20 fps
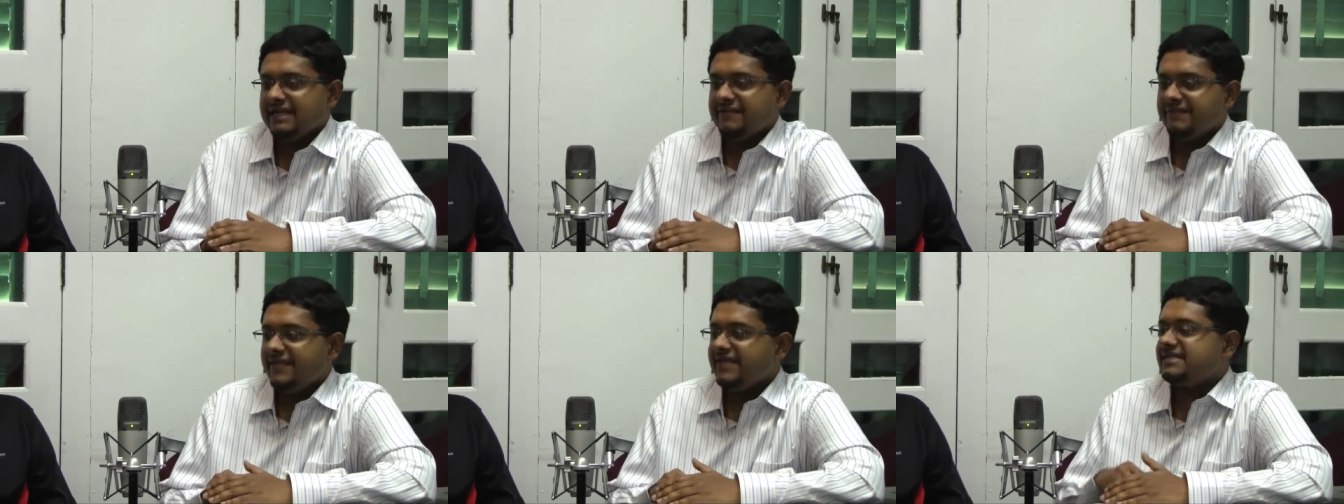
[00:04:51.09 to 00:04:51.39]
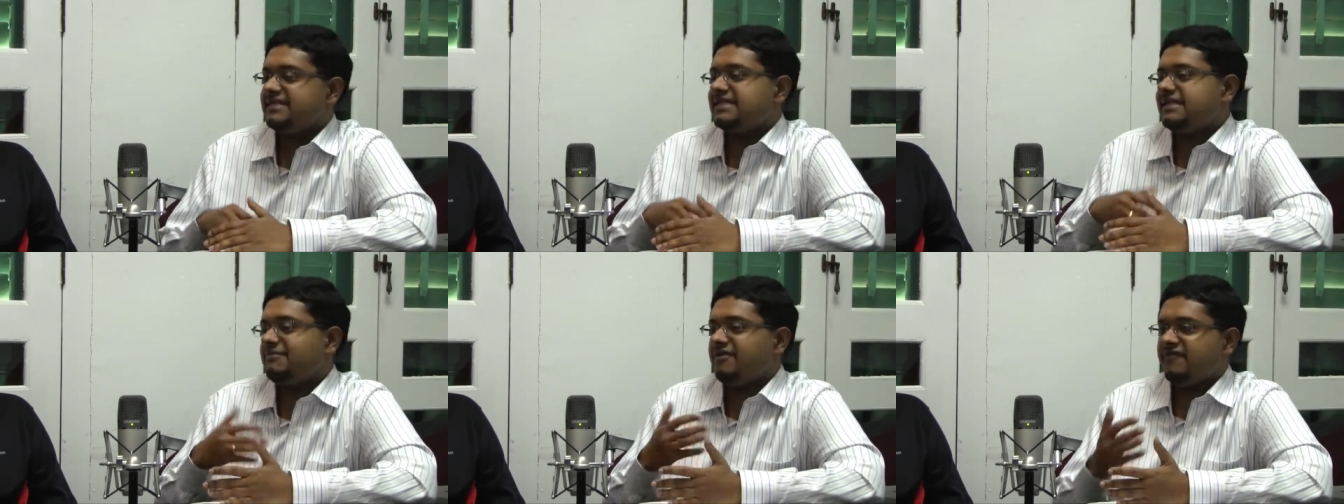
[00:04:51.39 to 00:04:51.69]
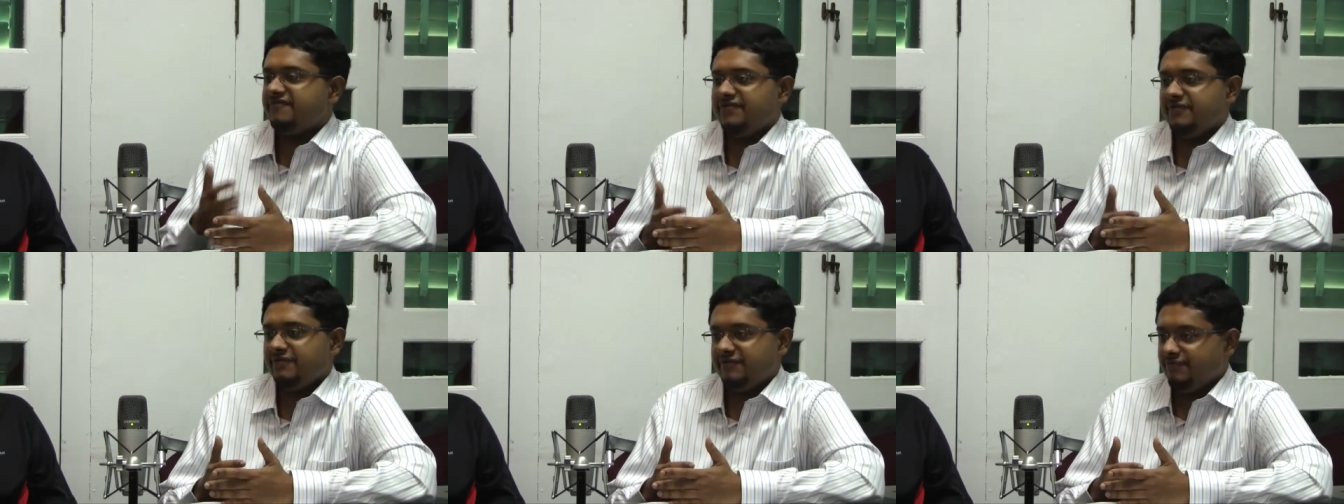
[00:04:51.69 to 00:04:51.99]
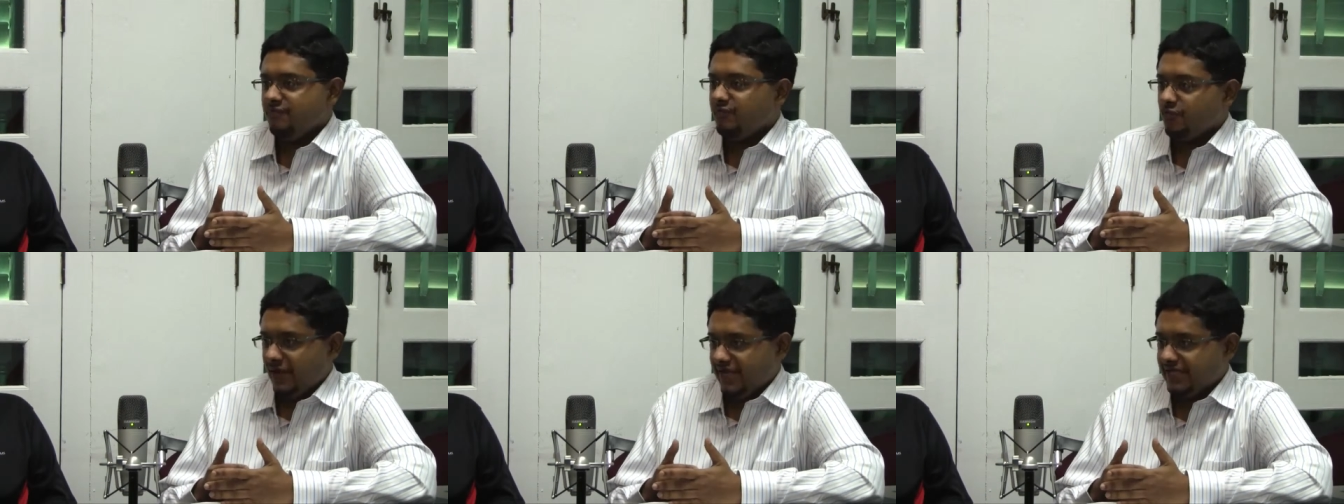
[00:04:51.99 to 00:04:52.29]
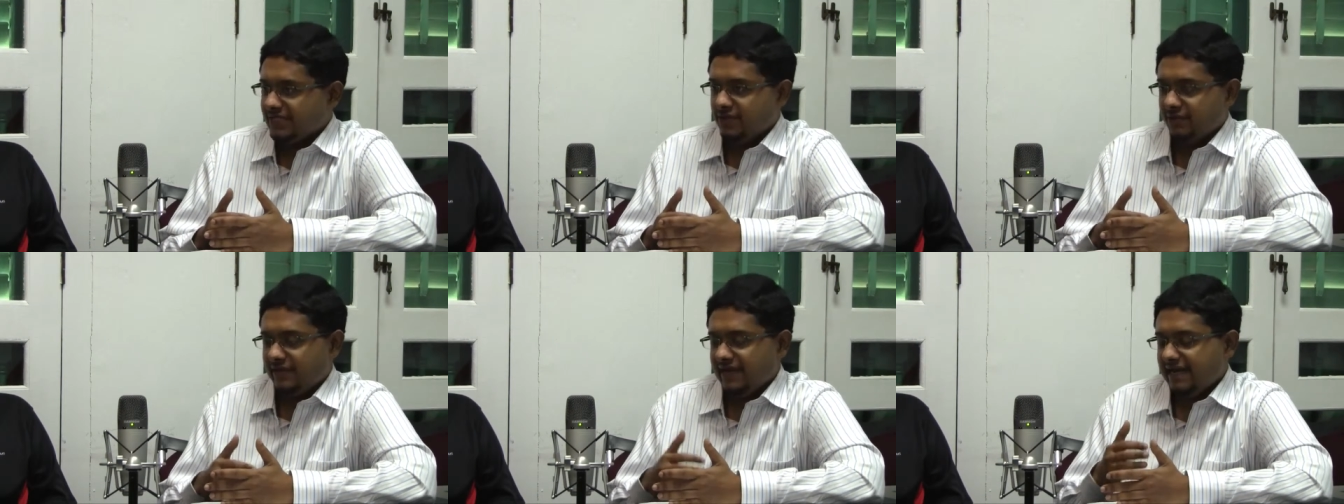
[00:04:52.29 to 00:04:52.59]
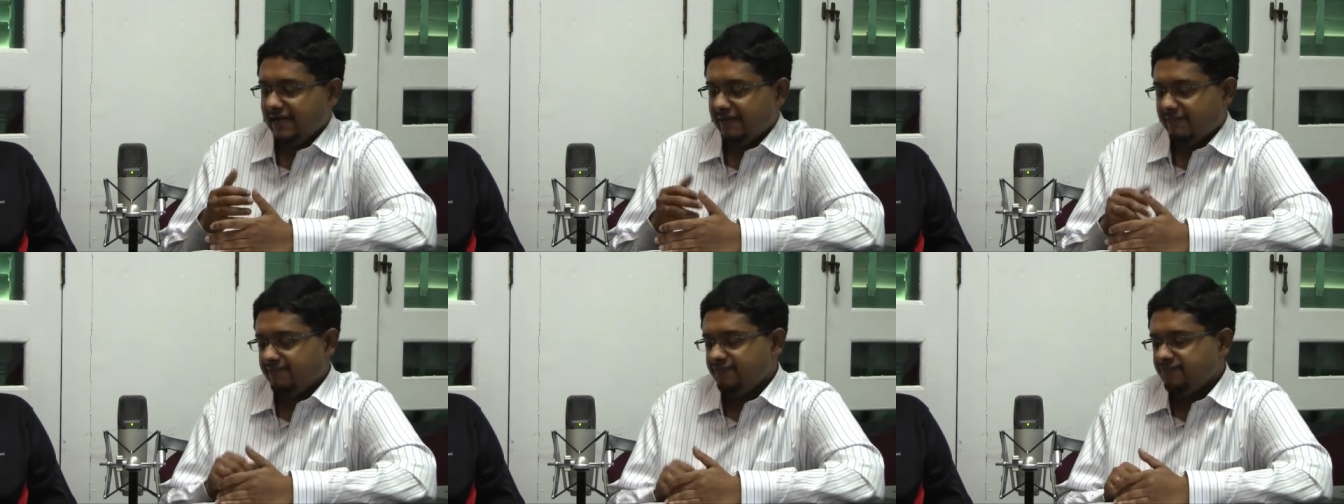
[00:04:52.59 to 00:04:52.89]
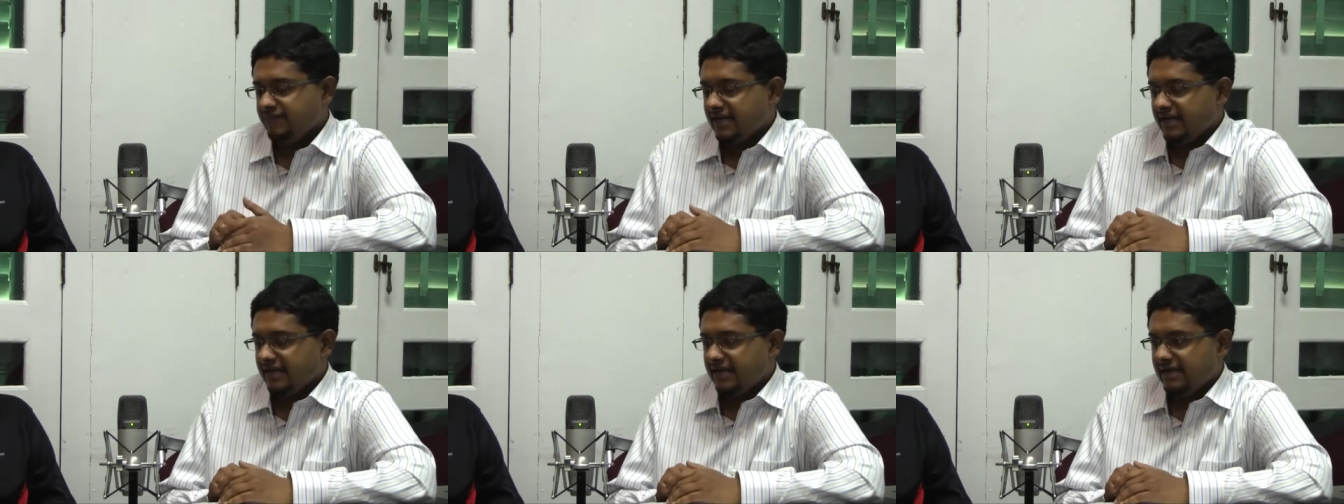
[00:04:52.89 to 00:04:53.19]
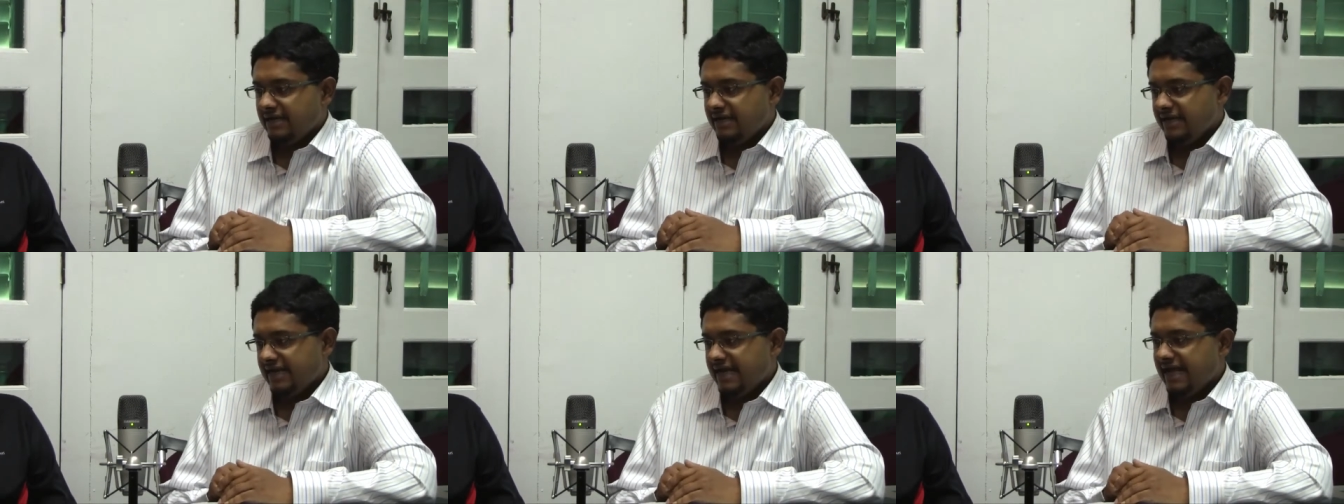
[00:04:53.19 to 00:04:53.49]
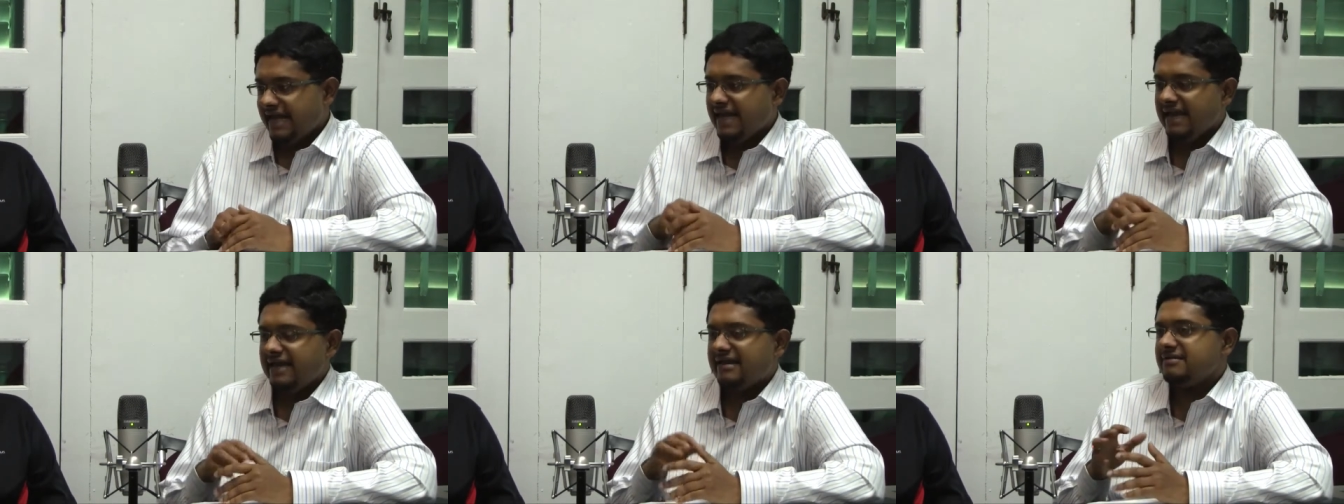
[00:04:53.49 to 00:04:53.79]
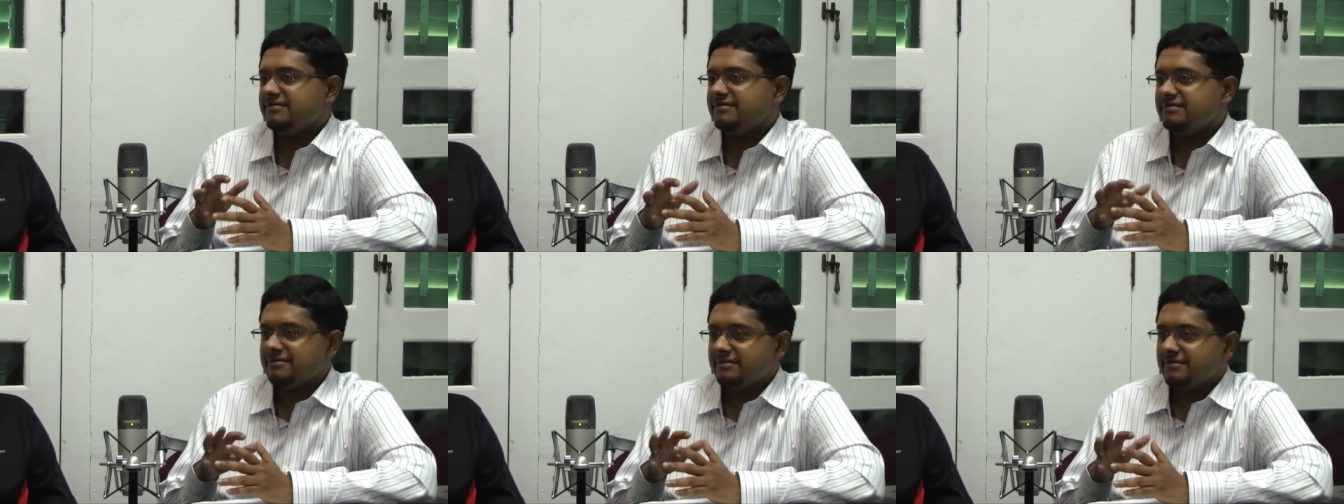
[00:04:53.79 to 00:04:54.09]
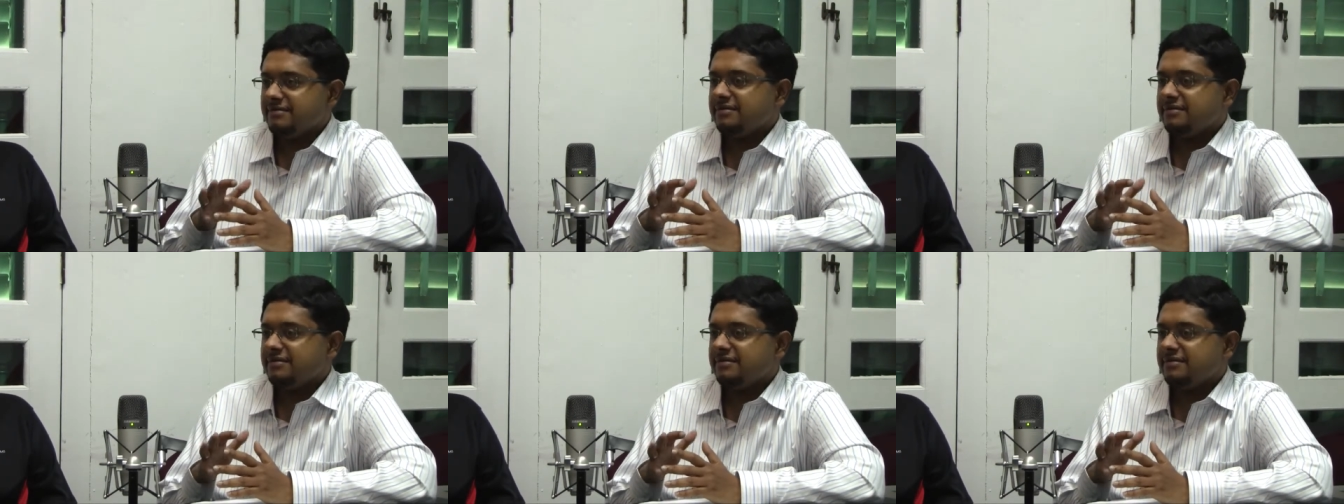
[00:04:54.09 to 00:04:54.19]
These are some of the ways you can, again,